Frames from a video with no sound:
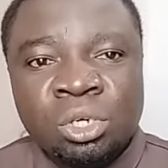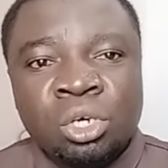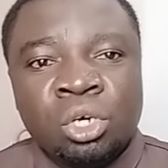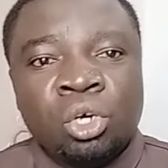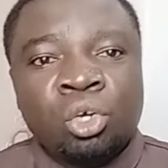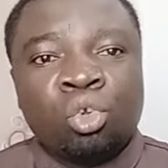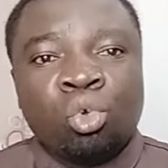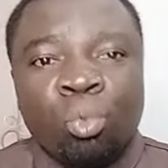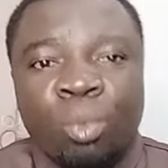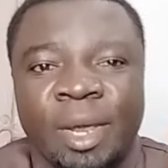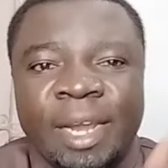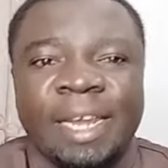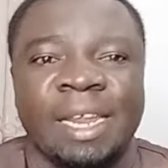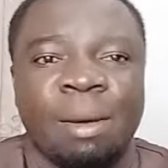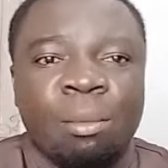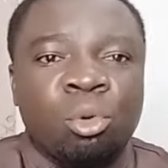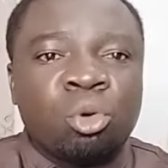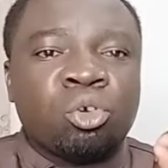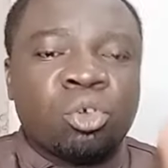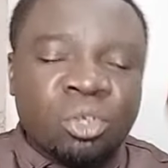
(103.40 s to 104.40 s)
To William
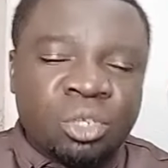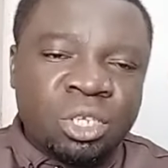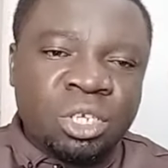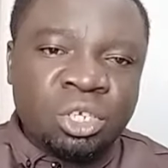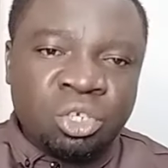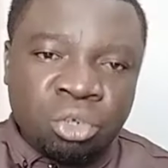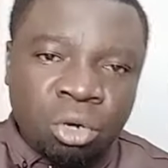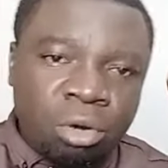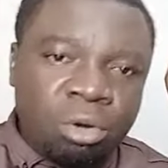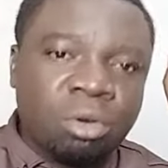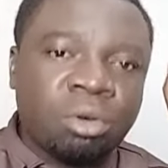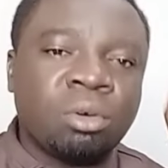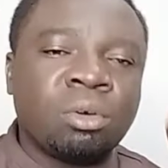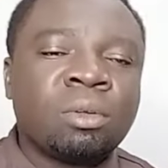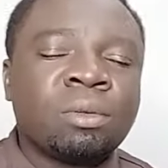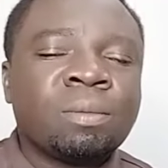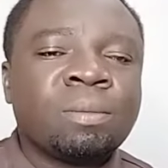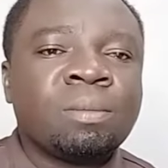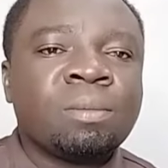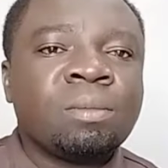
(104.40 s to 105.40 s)
Ruto's shock,
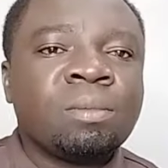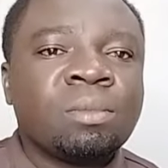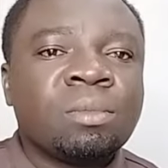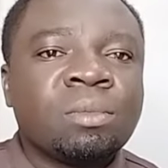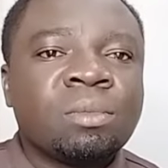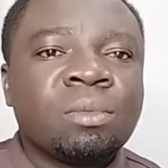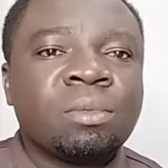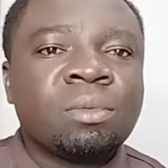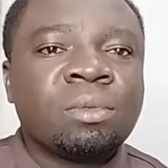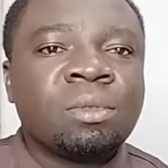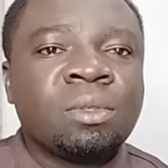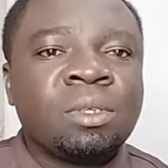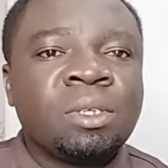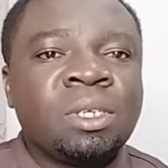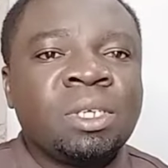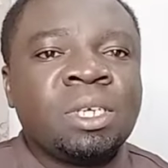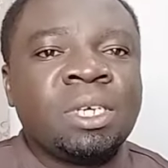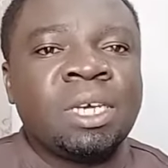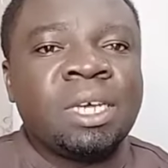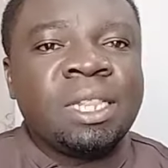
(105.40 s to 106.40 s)

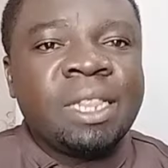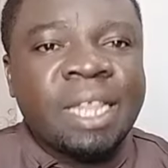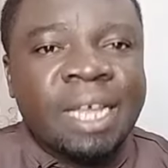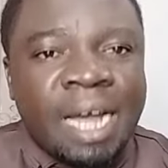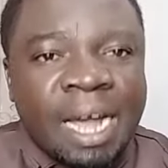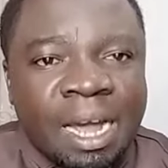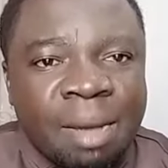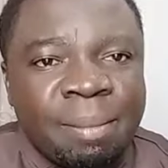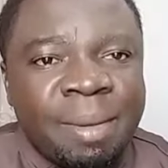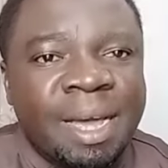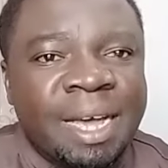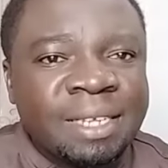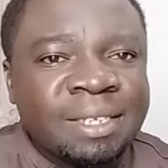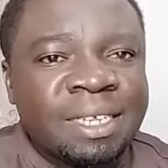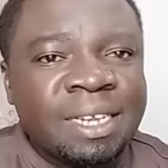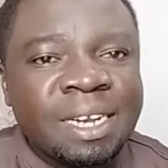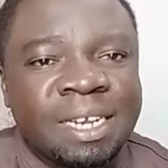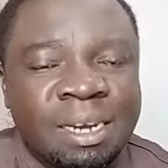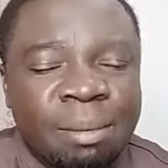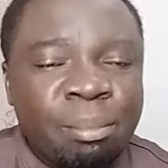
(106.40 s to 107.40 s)
the Kakamega
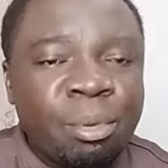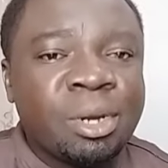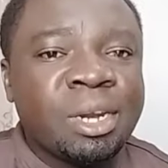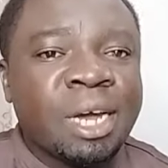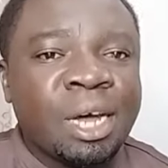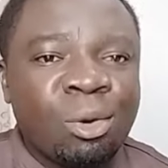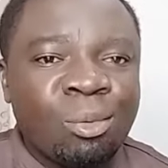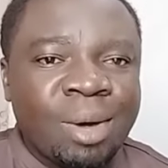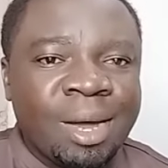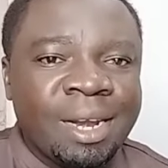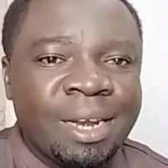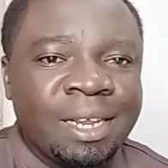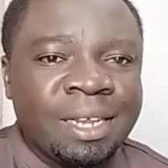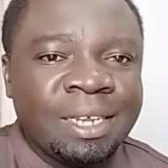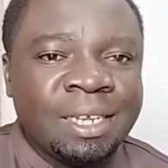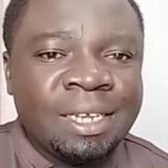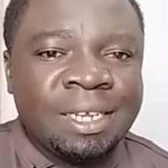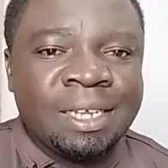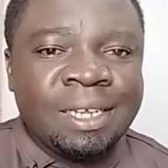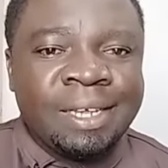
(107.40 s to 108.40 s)
Senator Boni
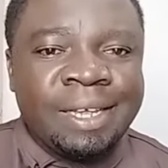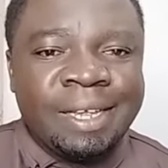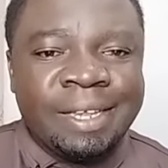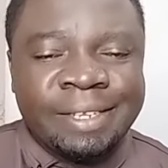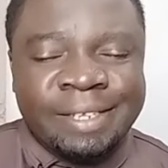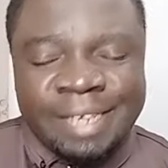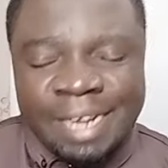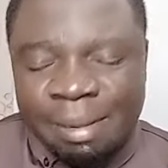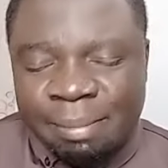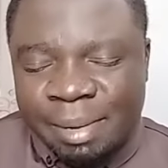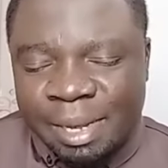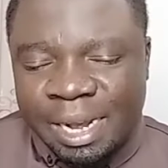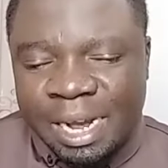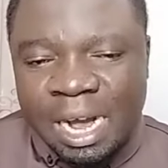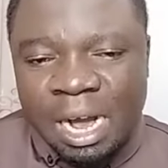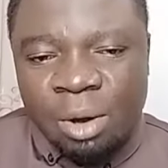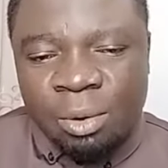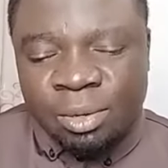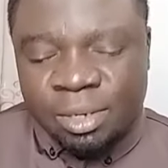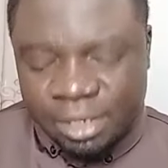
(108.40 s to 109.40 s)
Khalwale is coming
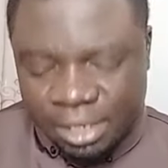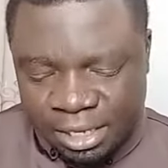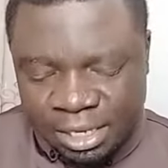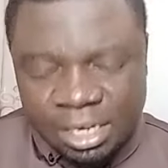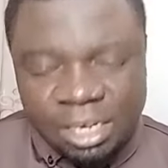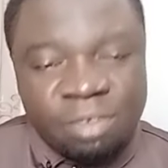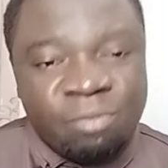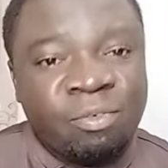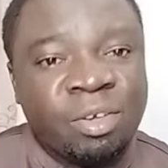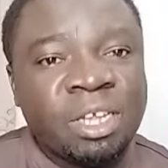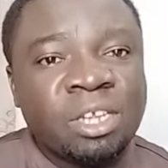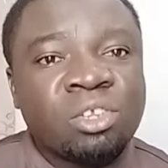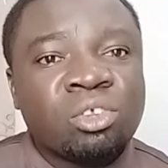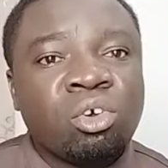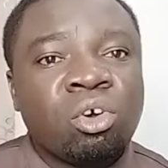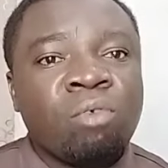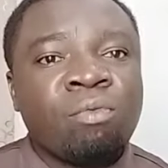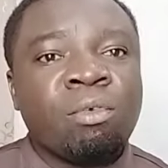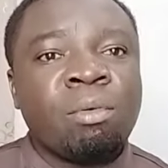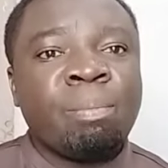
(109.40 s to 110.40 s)
out in defense
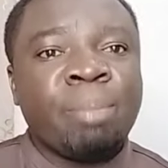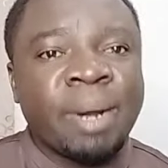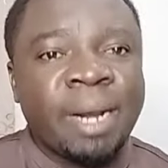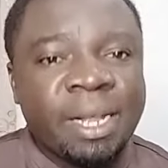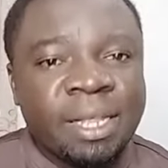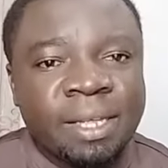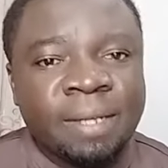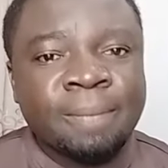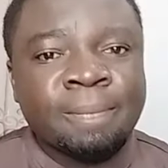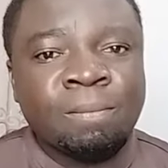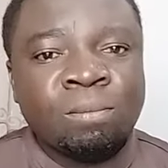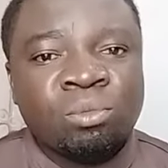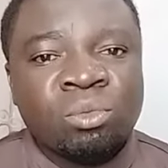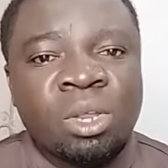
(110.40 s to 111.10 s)
of Oparanya.